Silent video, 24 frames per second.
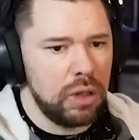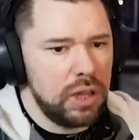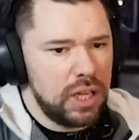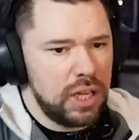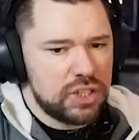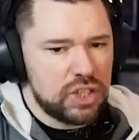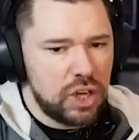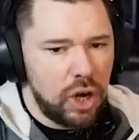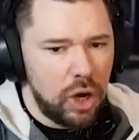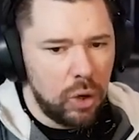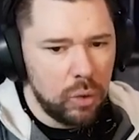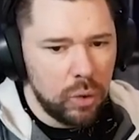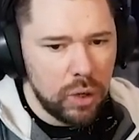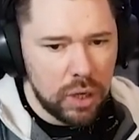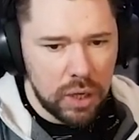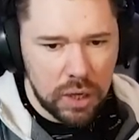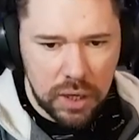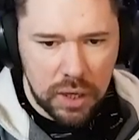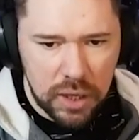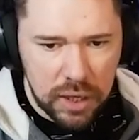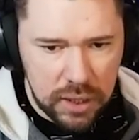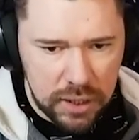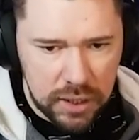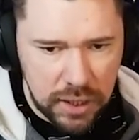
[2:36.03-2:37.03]
Let's go.
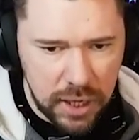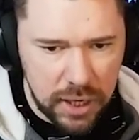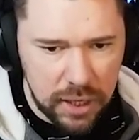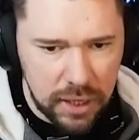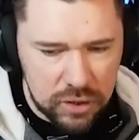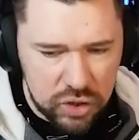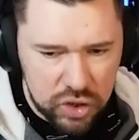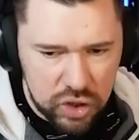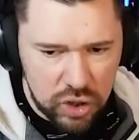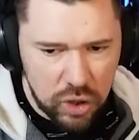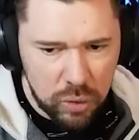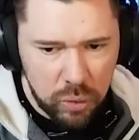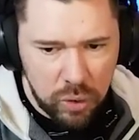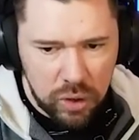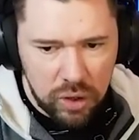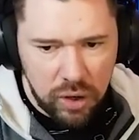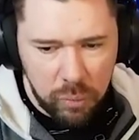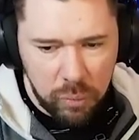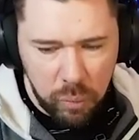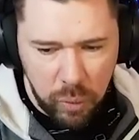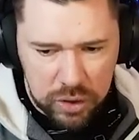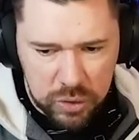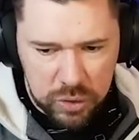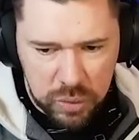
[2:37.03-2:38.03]
Yeah, do you know what?
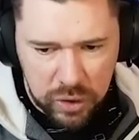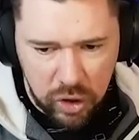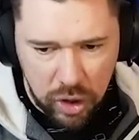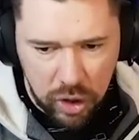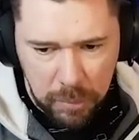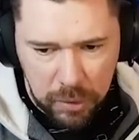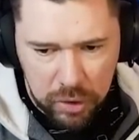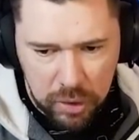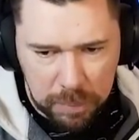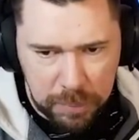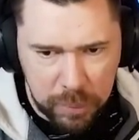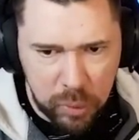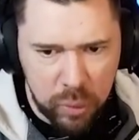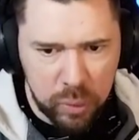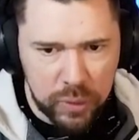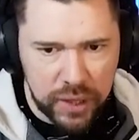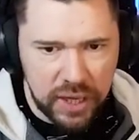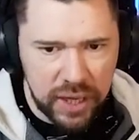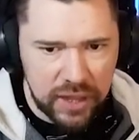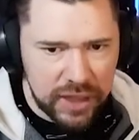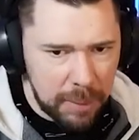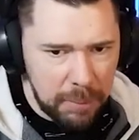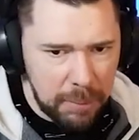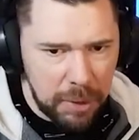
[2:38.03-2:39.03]
Once we got him on the ball there,
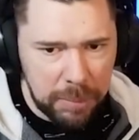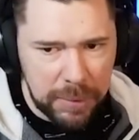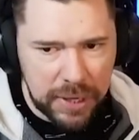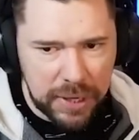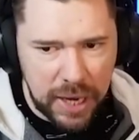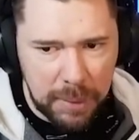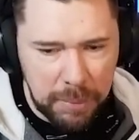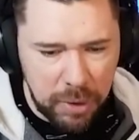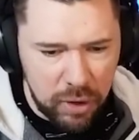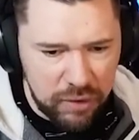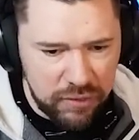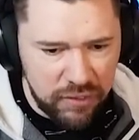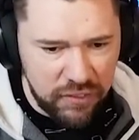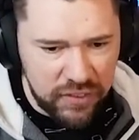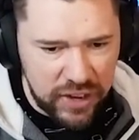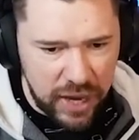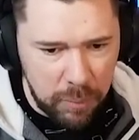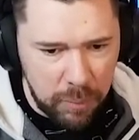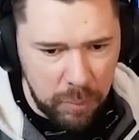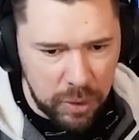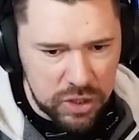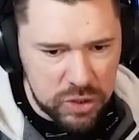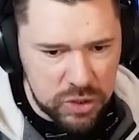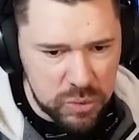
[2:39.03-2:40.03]
that might be game over for game
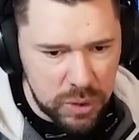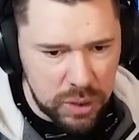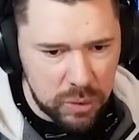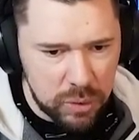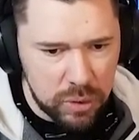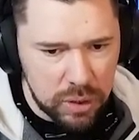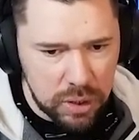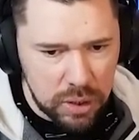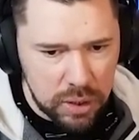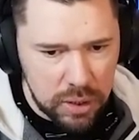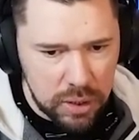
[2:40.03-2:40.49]
one as well.